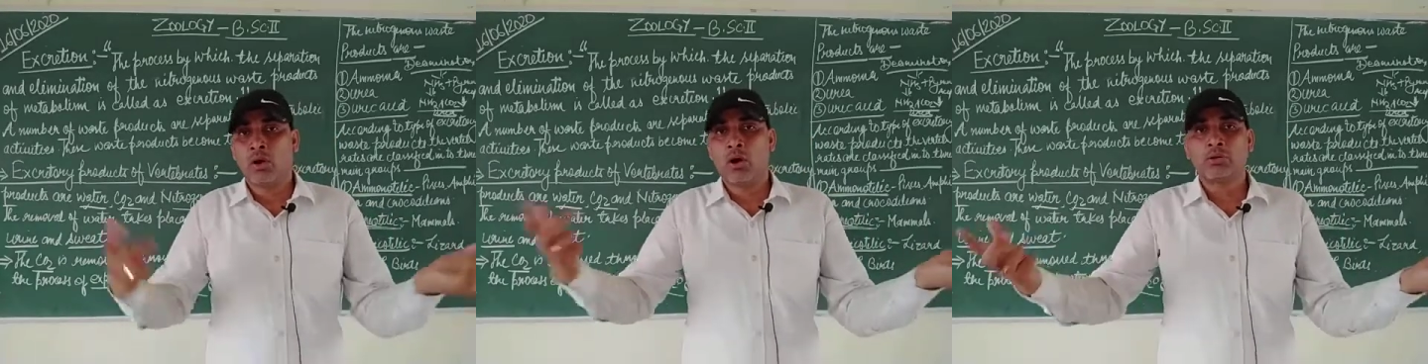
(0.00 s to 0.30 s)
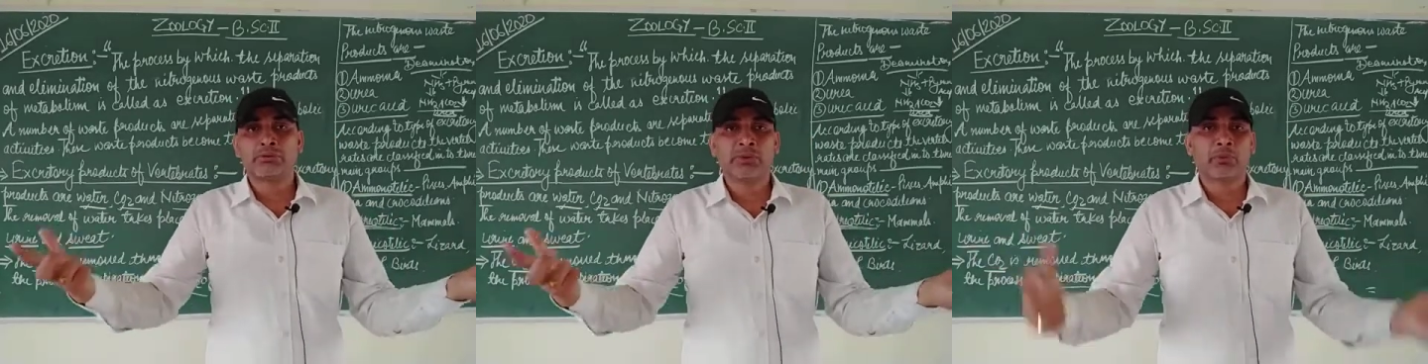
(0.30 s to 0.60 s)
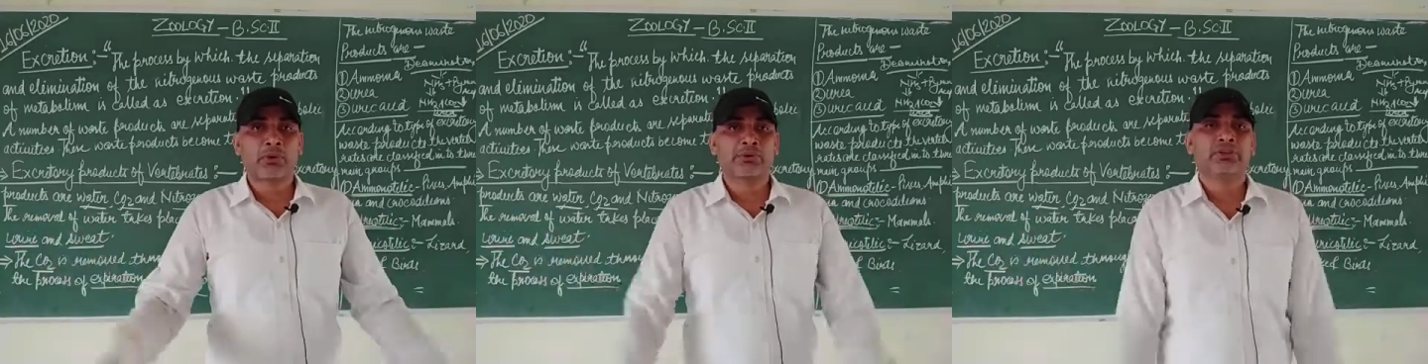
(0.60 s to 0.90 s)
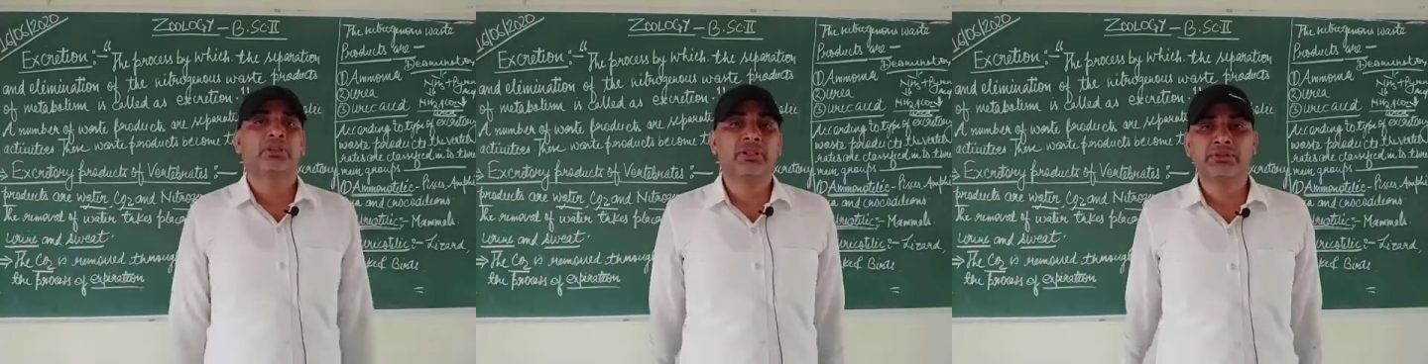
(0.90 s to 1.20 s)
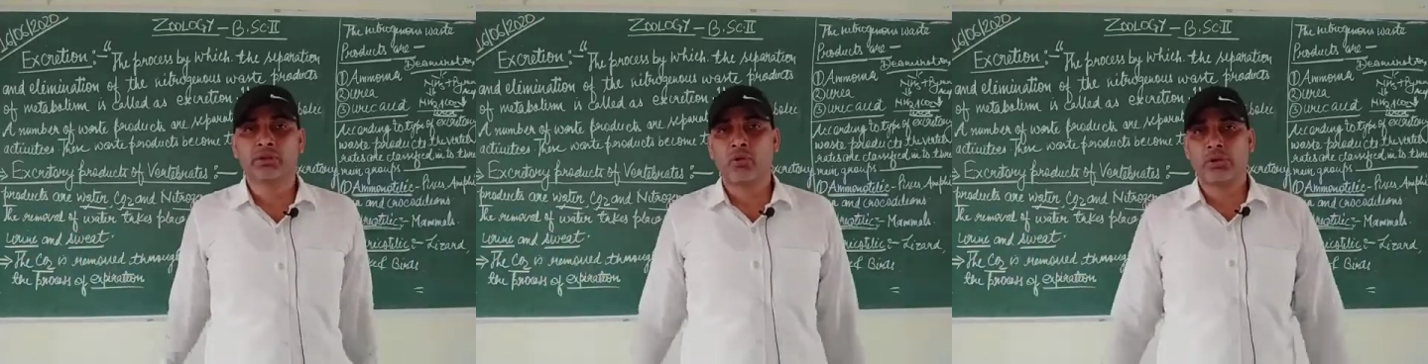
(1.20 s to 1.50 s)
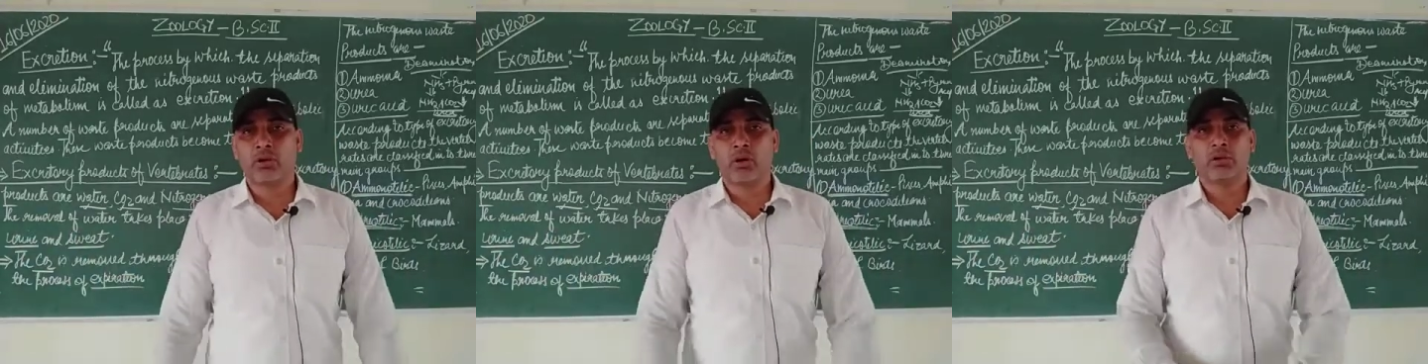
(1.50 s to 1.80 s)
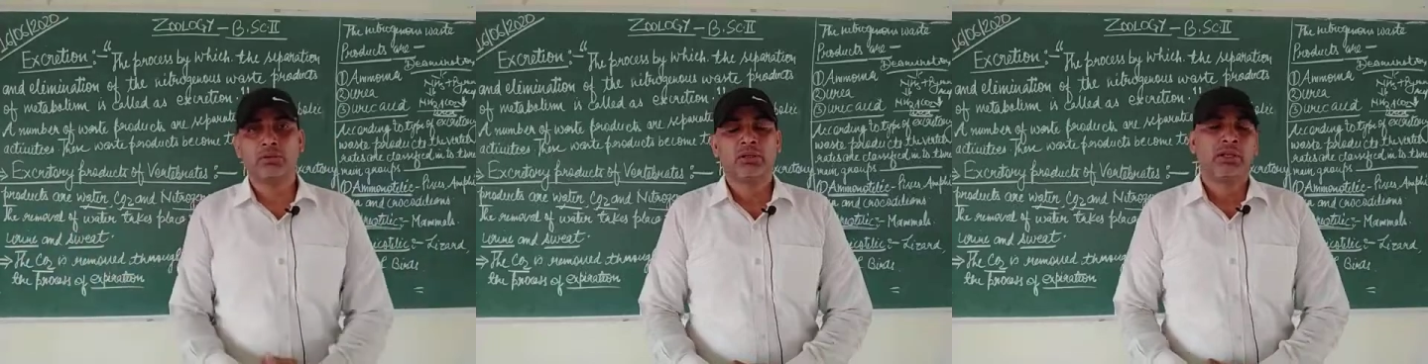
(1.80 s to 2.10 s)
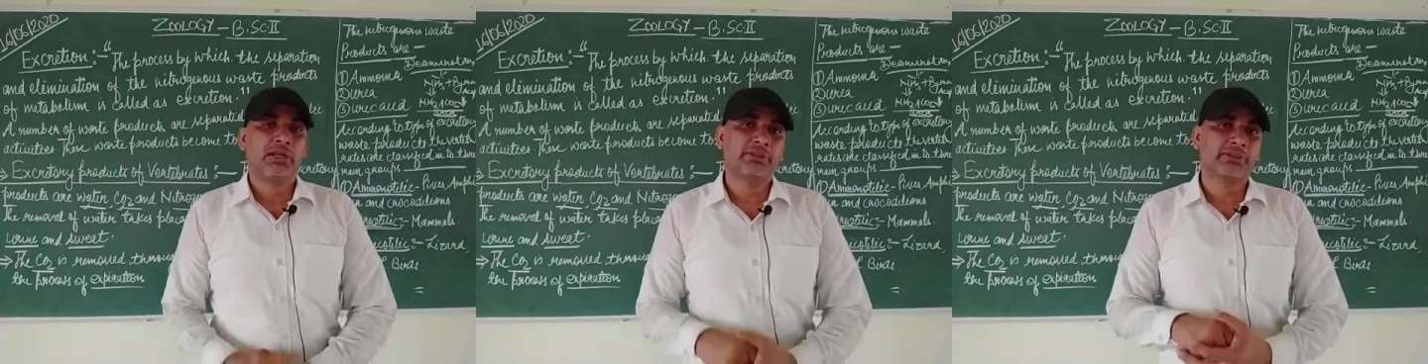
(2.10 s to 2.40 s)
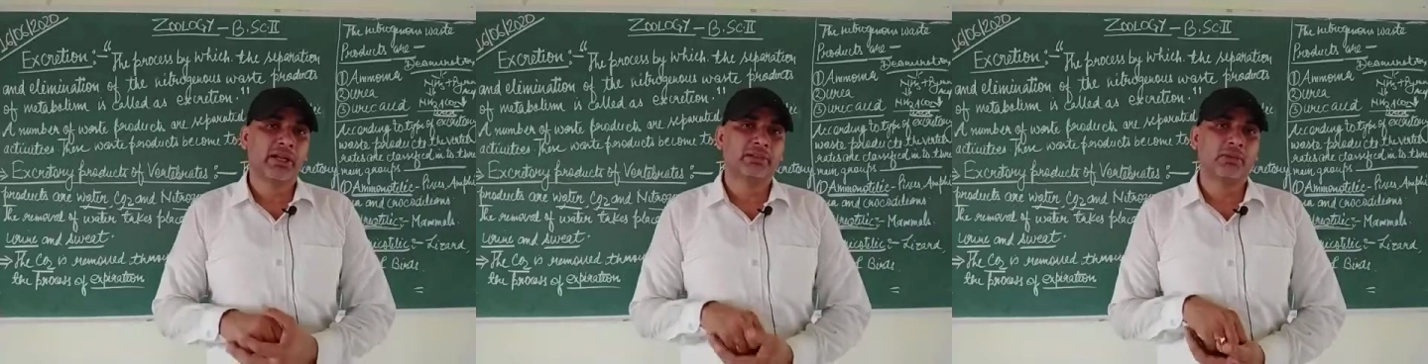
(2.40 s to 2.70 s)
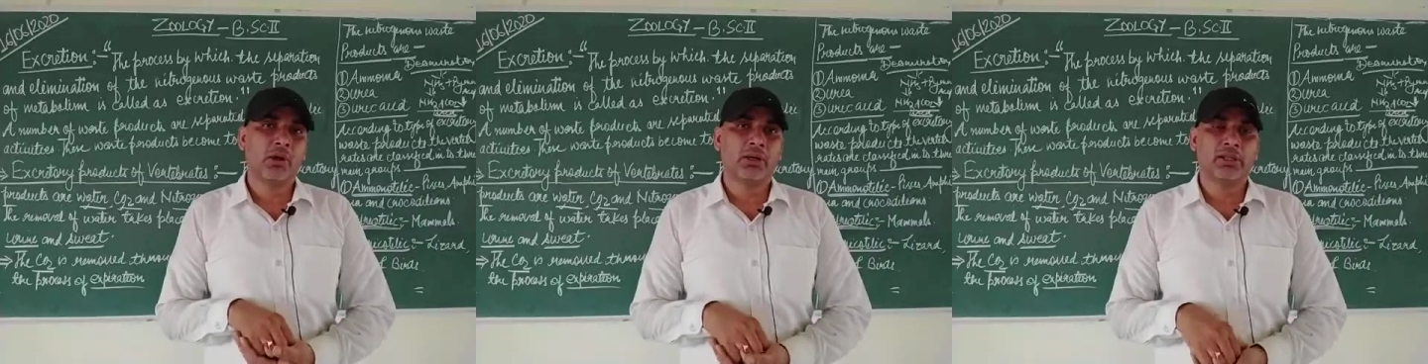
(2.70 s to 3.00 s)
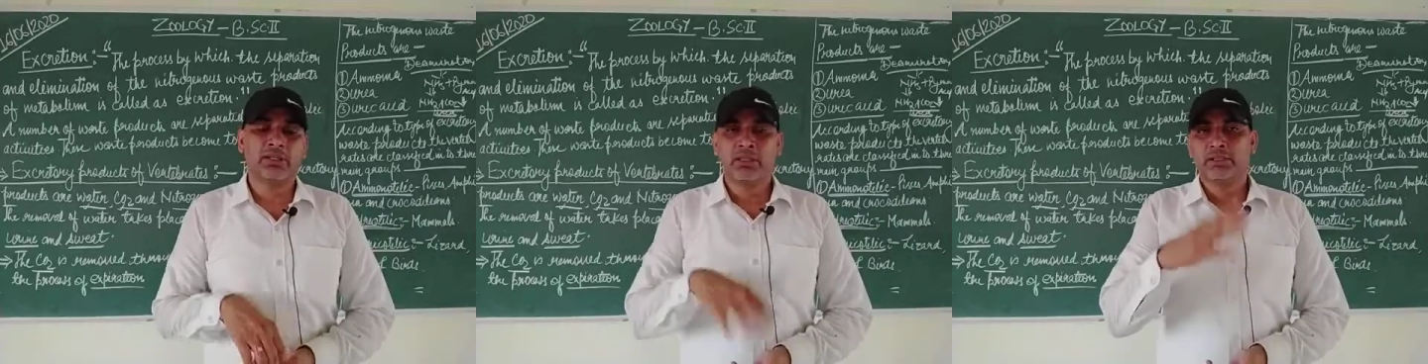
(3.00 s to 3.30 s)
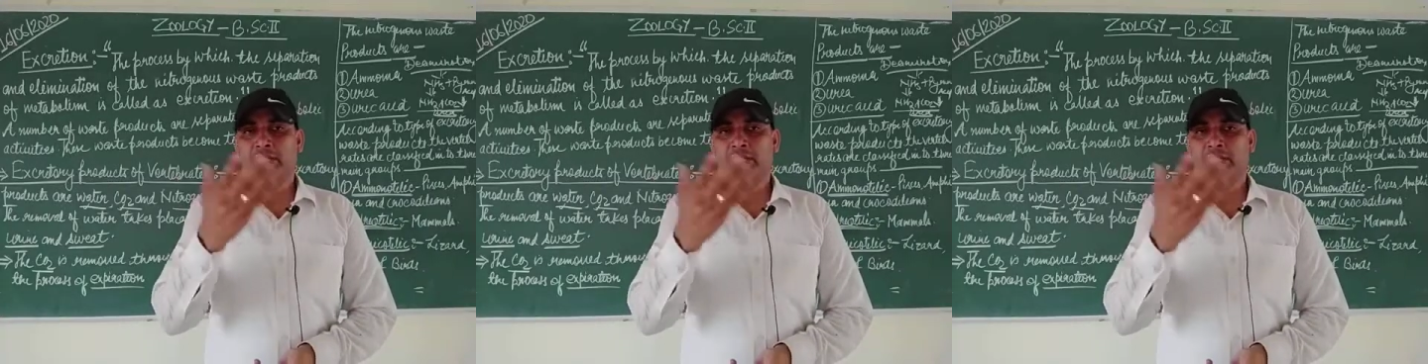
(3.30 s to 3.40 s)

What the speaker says: How is the procedure is going on inside the body?